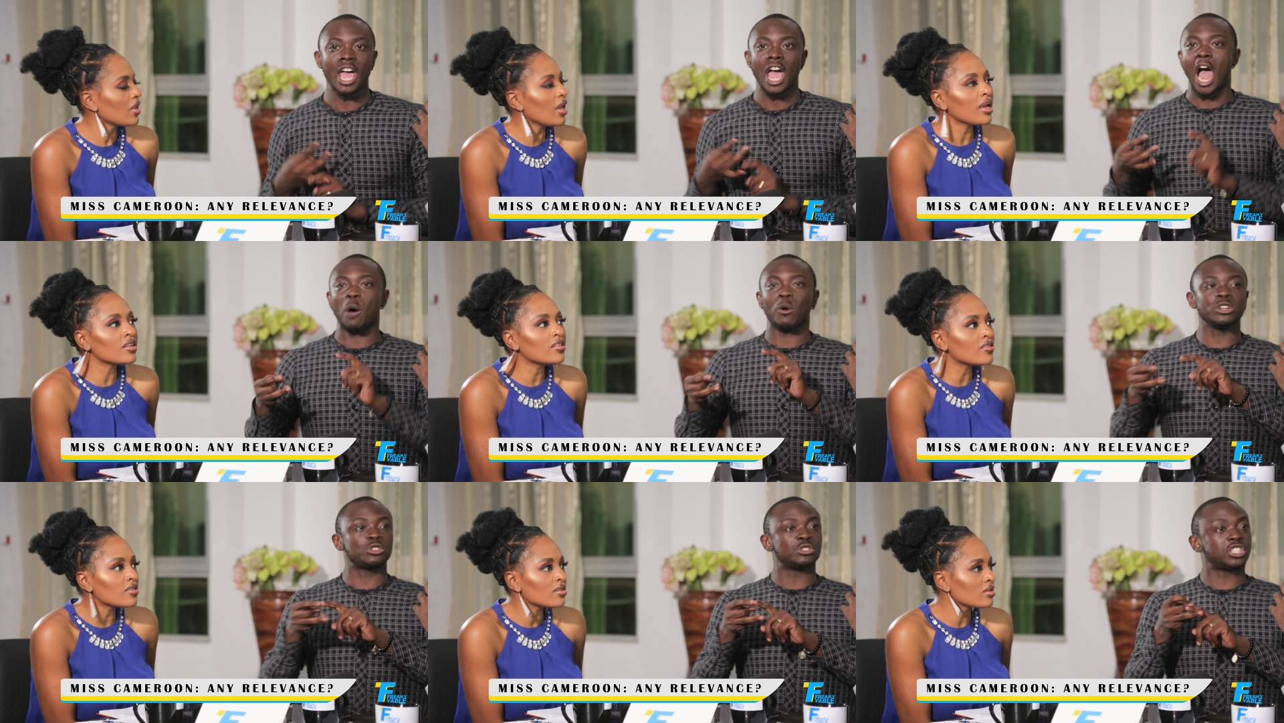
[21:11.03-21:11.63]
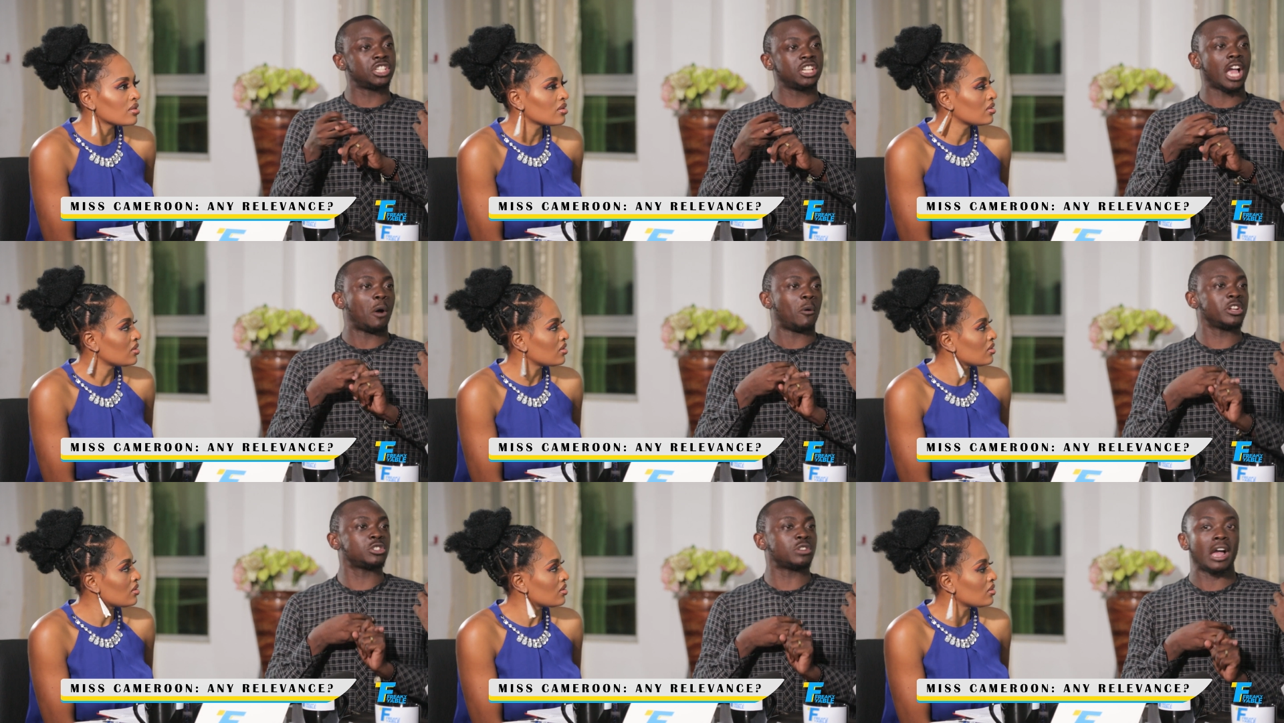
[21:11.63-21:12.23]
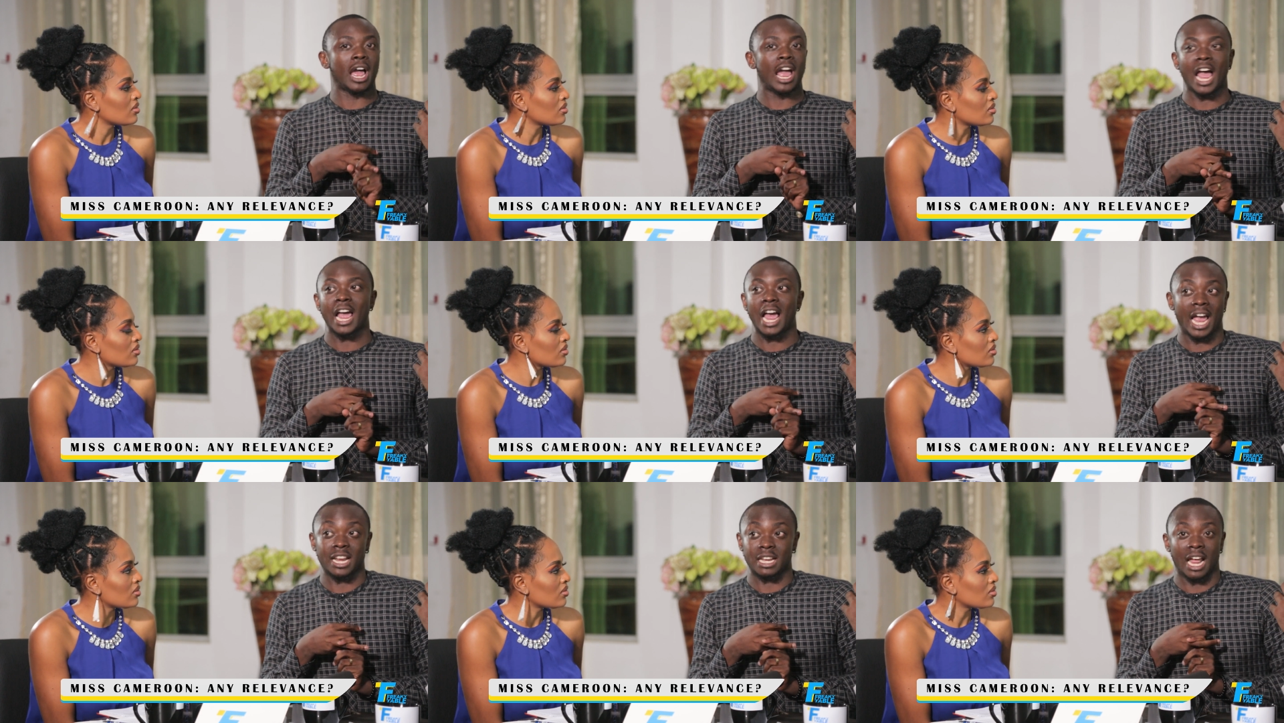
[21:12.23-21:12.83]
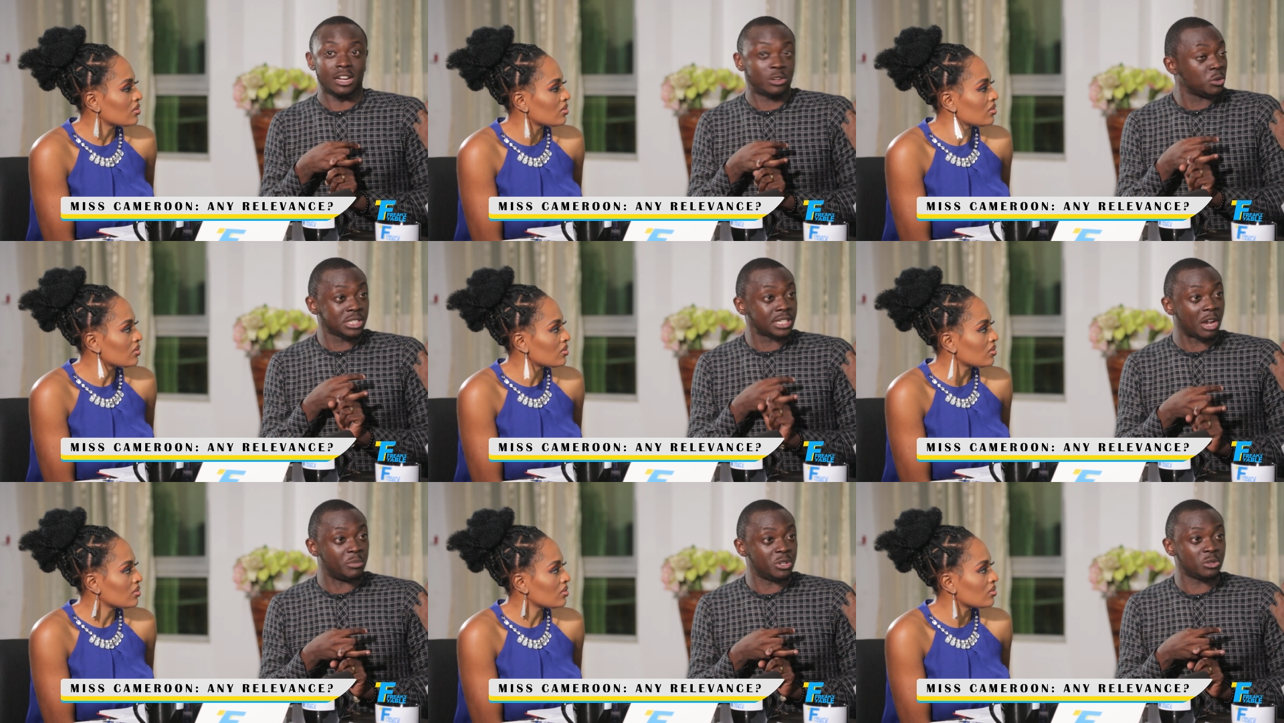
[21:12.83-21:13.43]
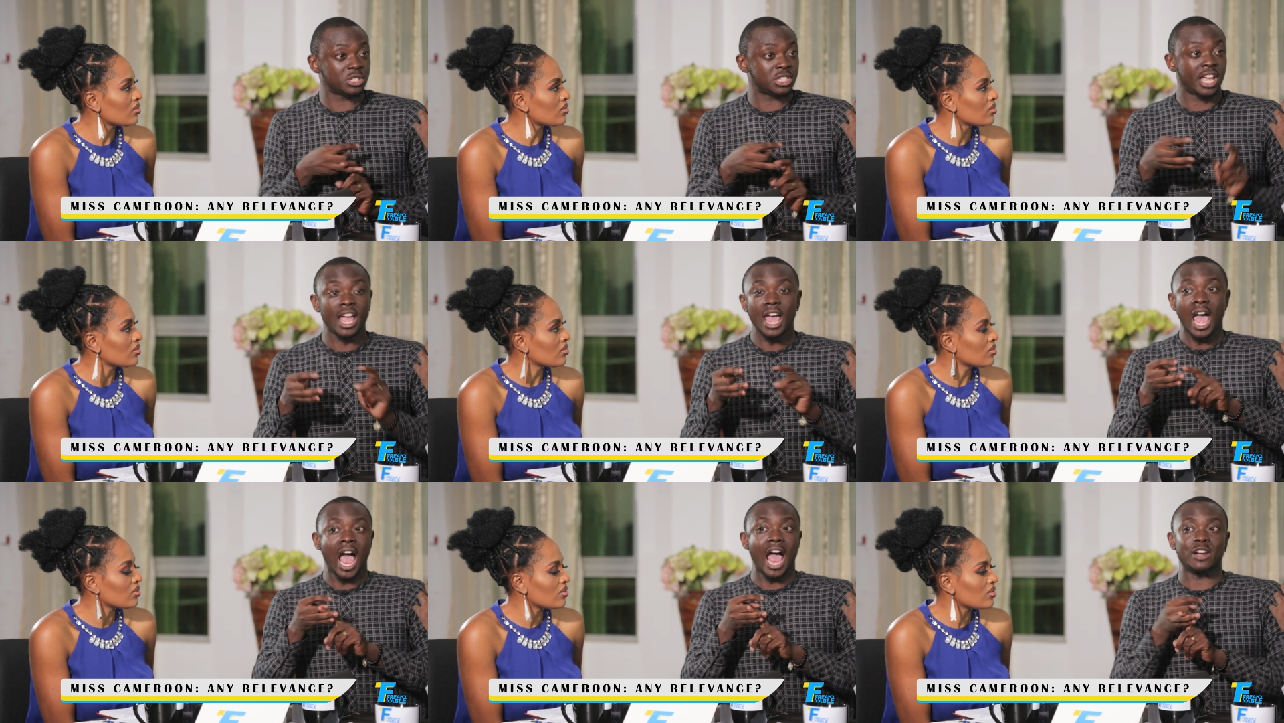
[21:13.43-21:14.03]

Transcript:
Speaker 1: Yes. I want to see. I want. I, I, don't see albinos there.